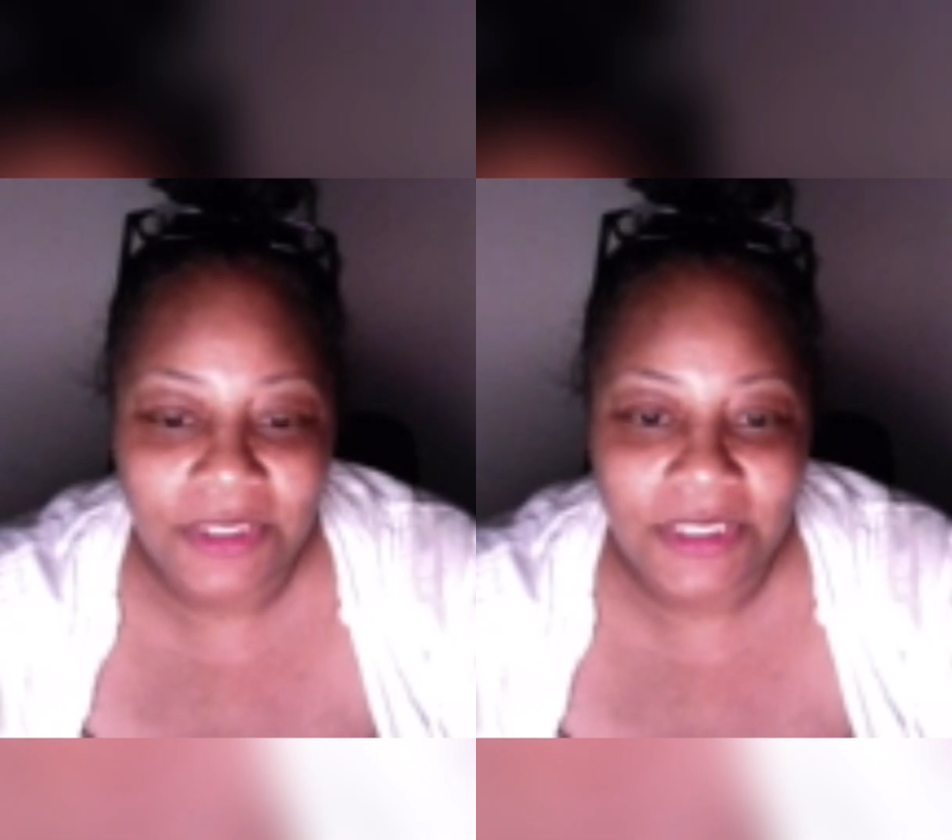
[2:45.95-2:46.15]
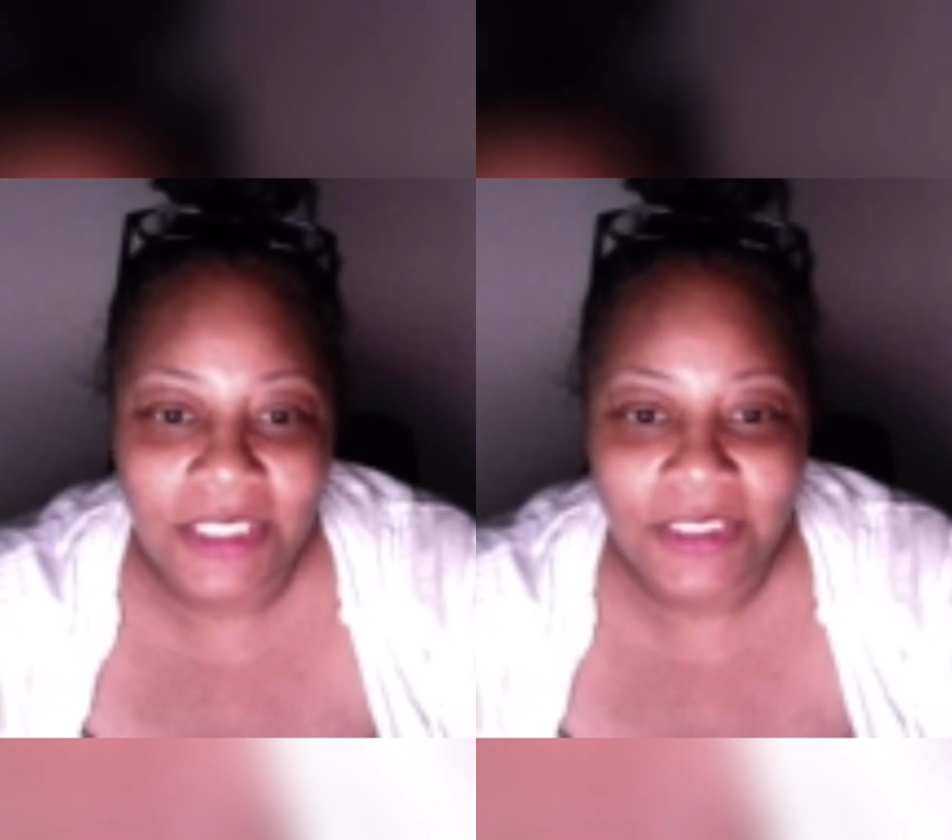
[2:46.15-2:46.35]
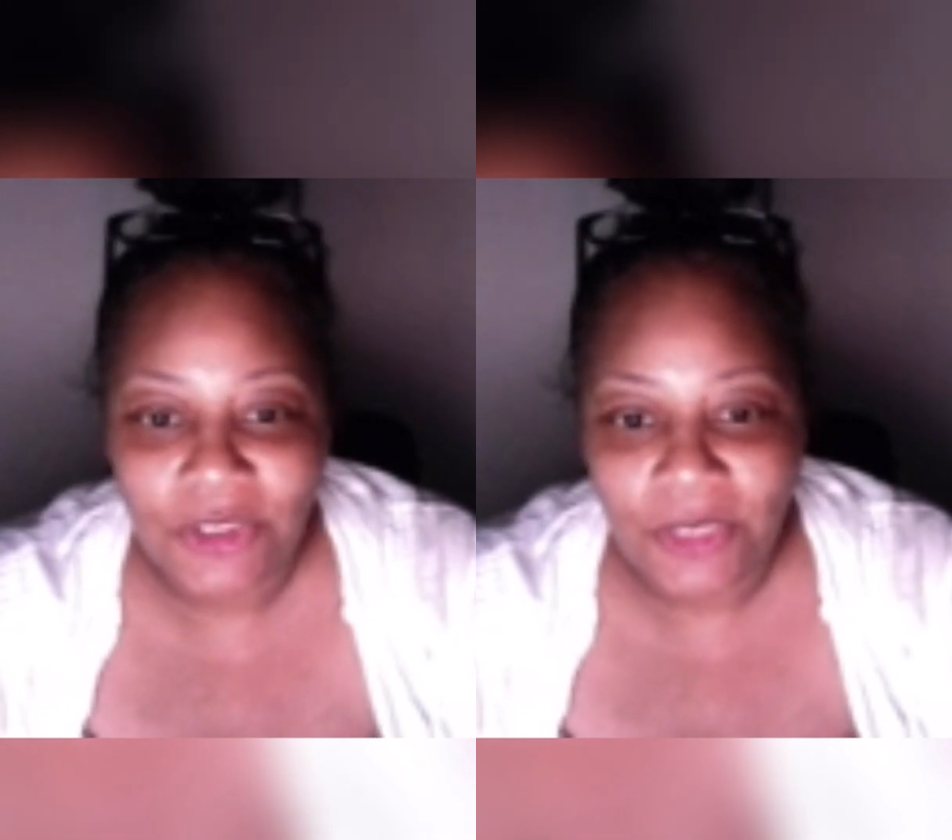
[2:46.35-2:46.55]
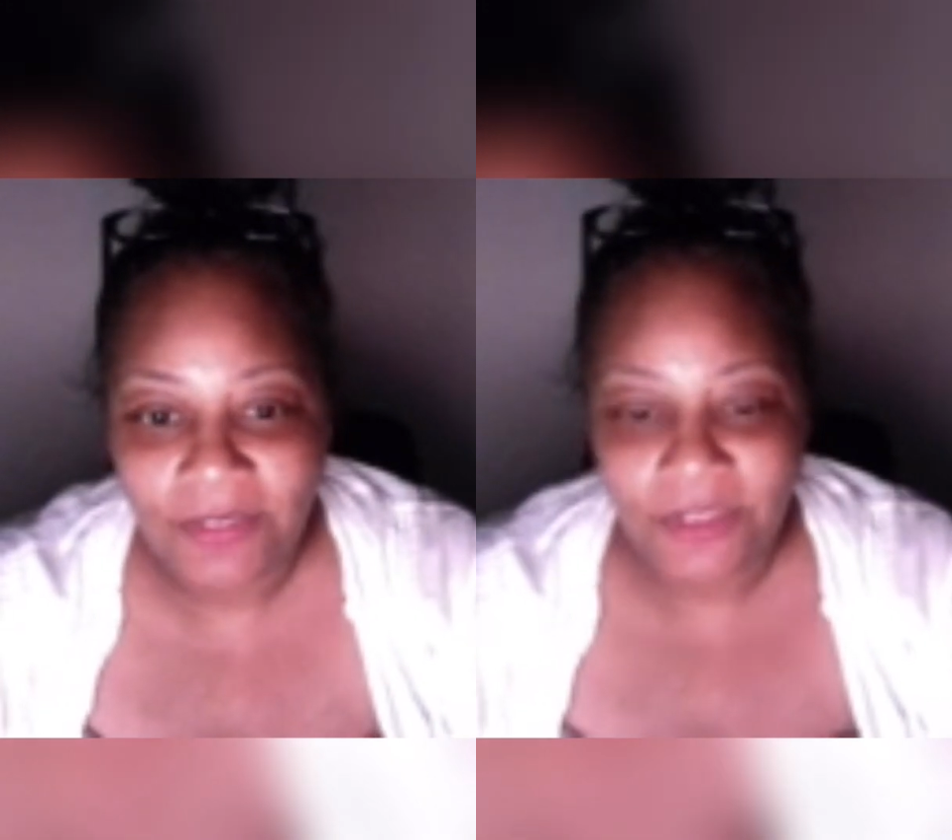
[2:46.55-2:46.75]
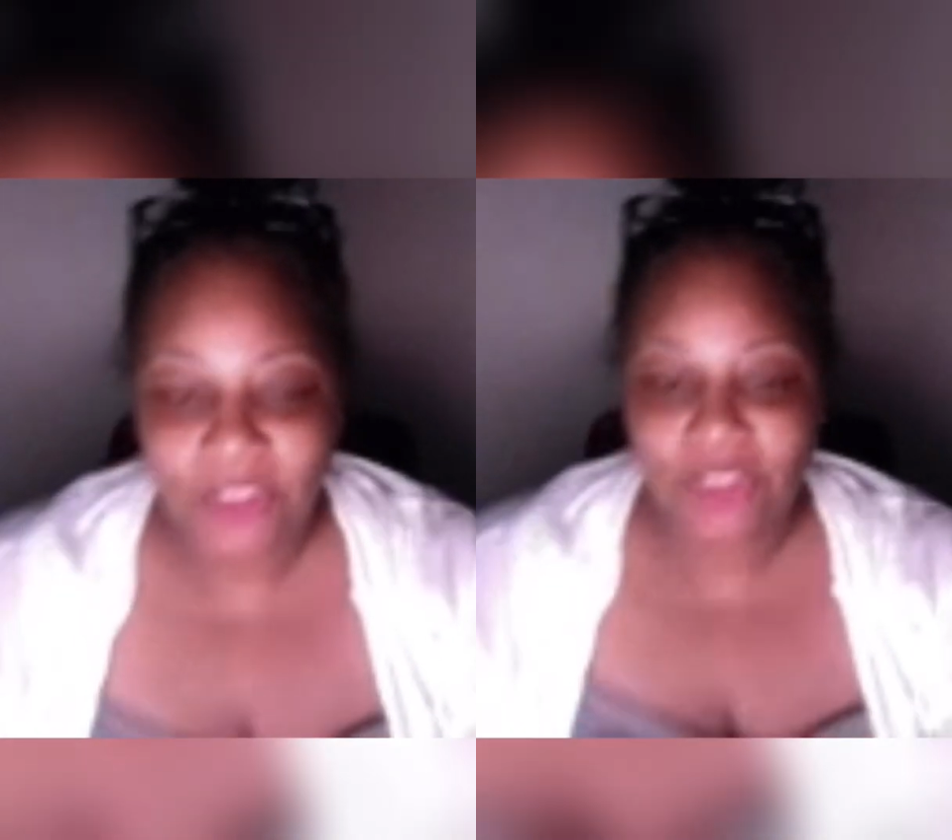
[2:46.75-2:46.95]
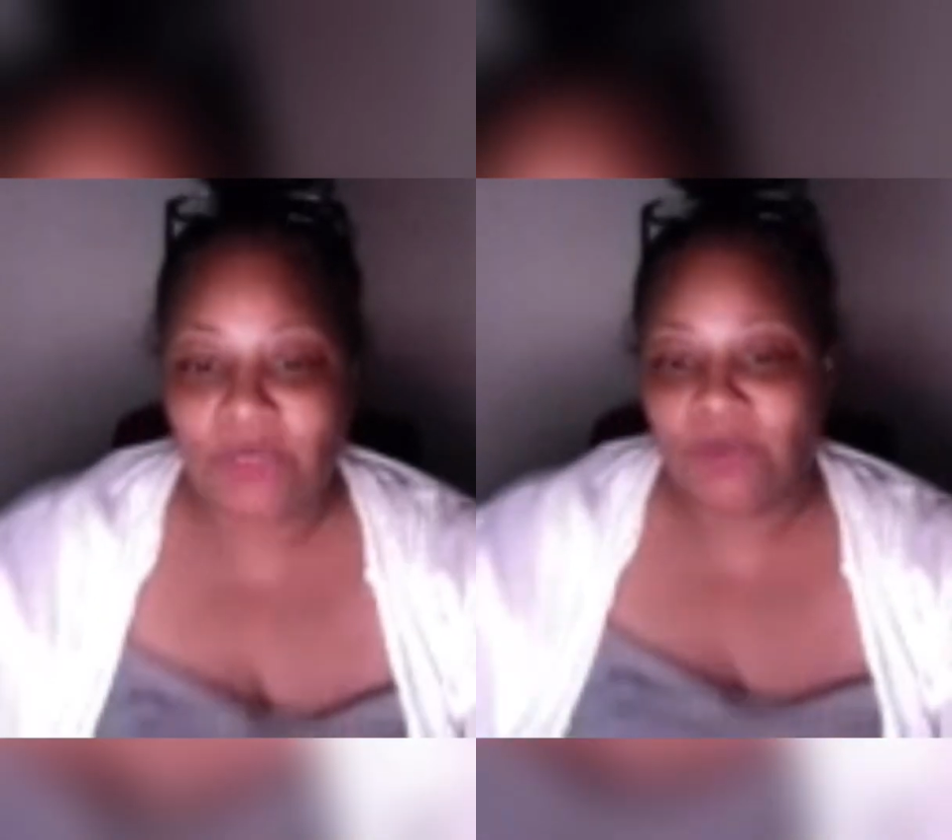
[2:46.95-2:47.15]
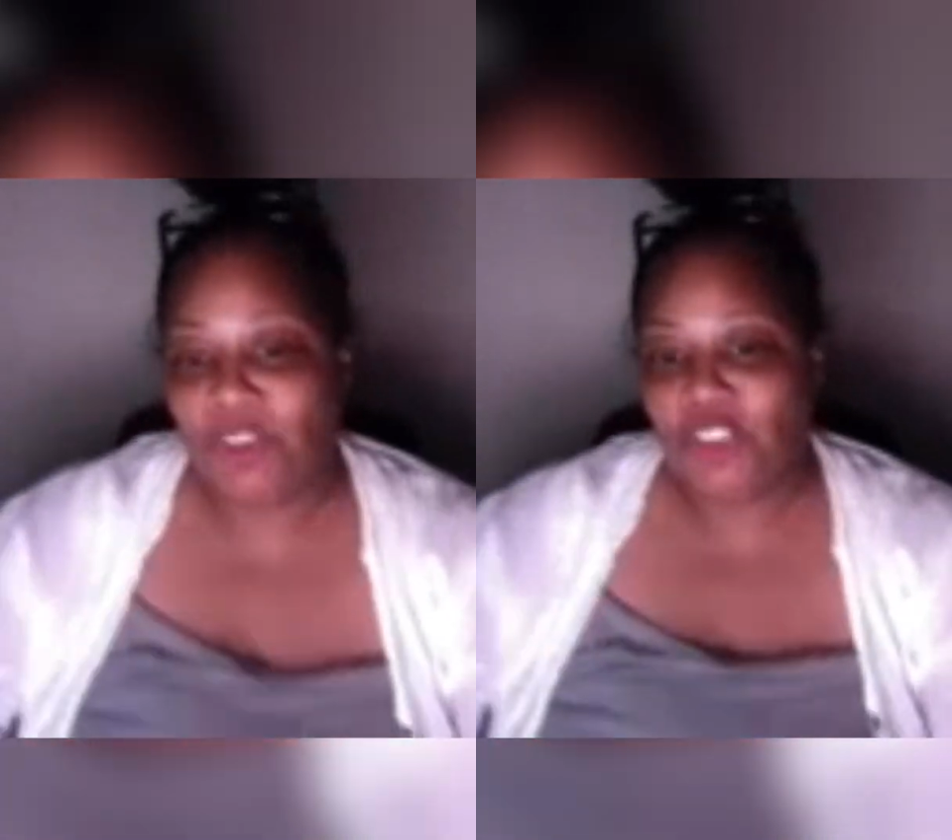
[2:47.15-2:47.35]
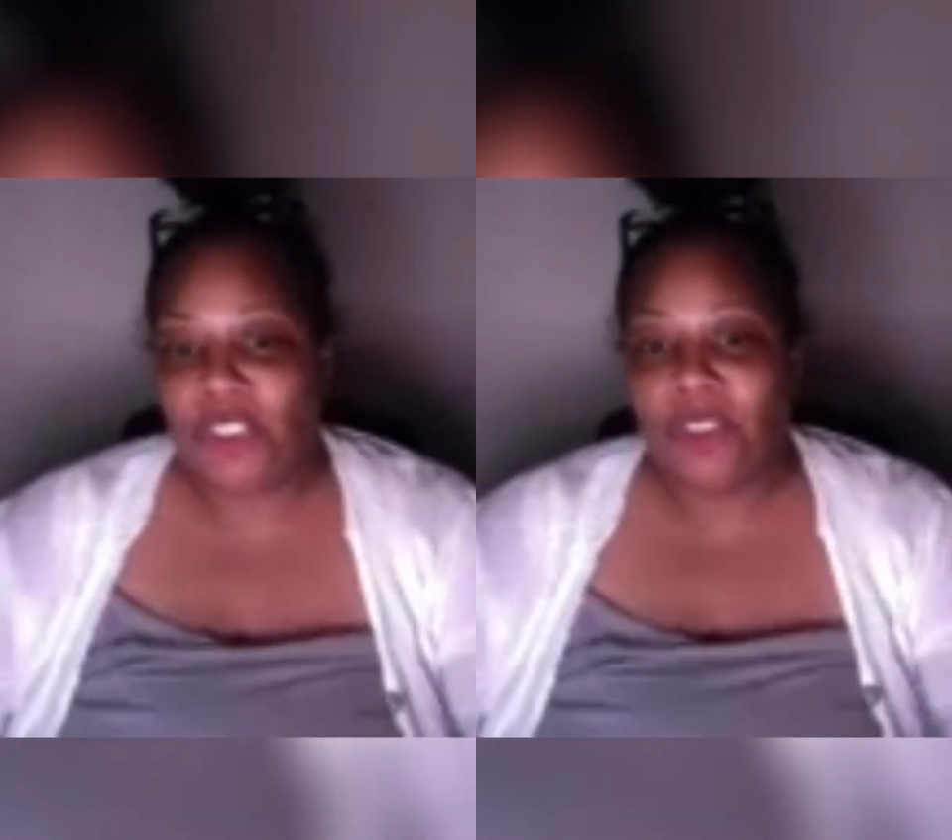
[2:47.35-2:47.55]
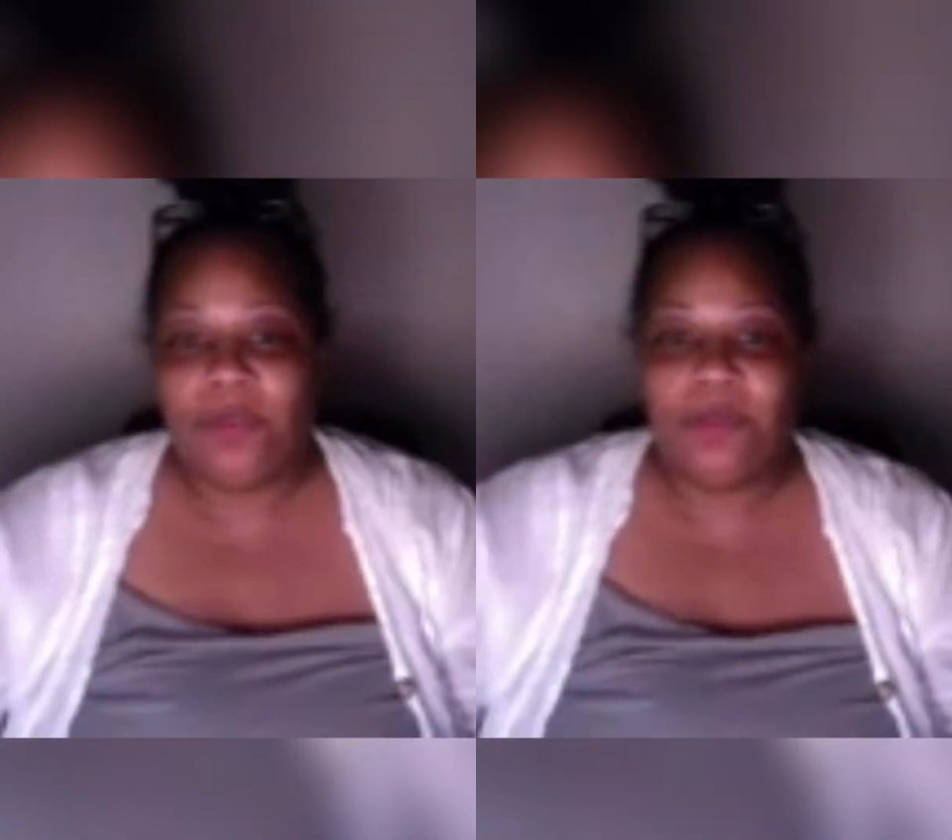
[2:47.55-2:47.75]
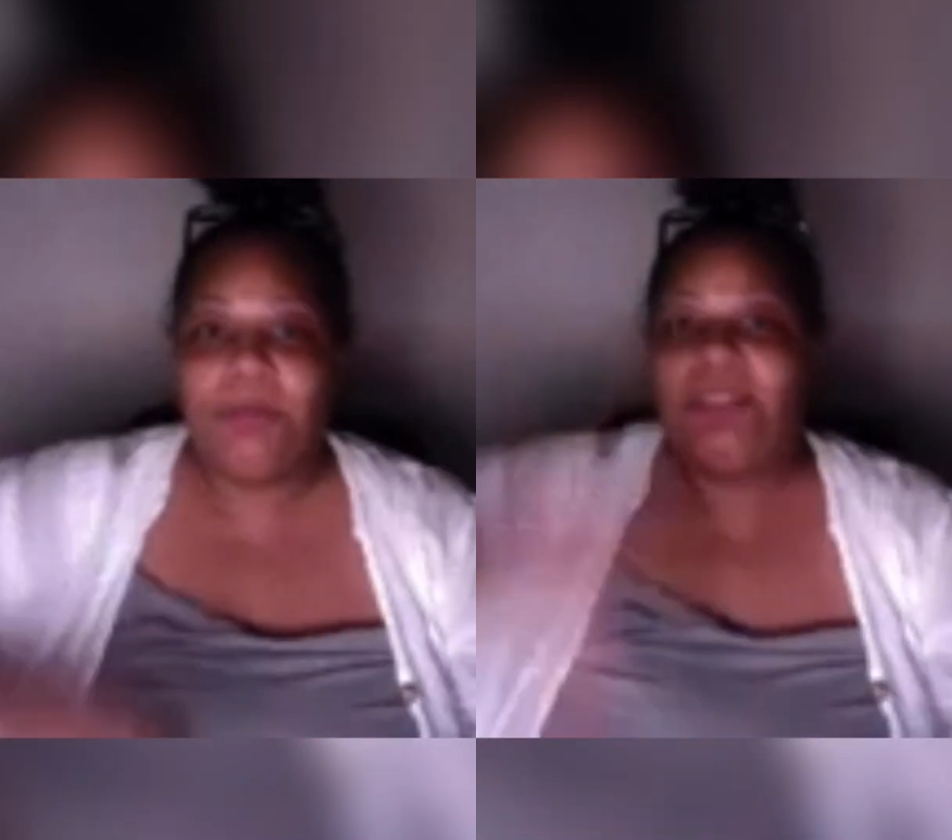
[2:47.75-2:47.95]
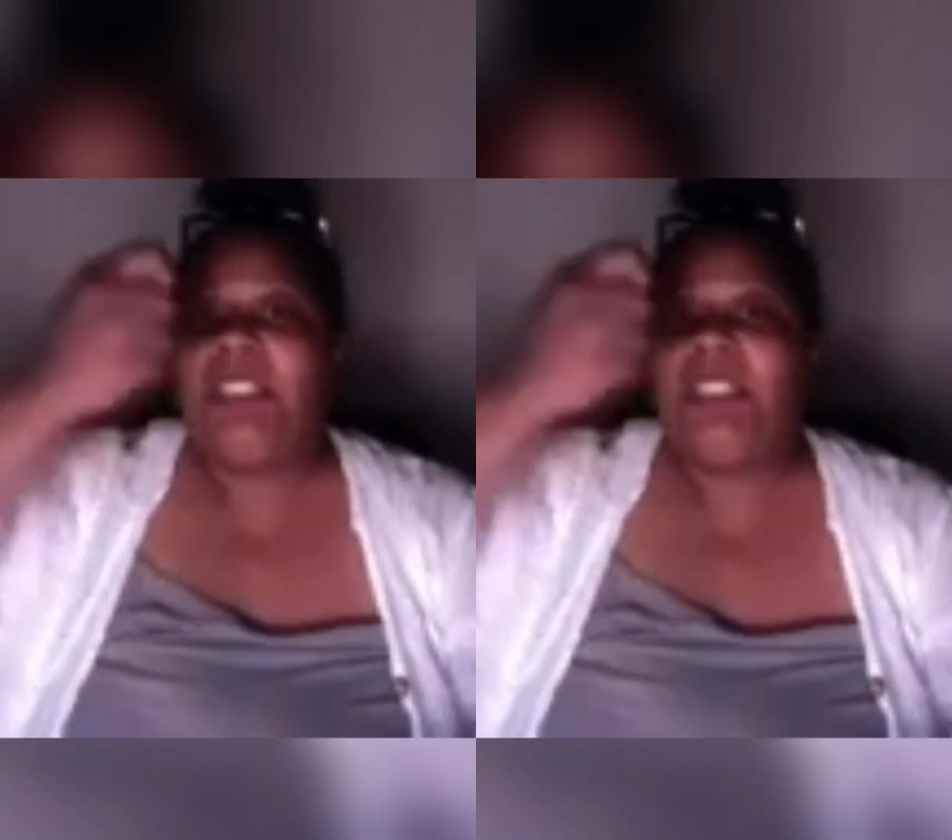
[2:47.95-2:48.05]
takes Travis's shirt, flips it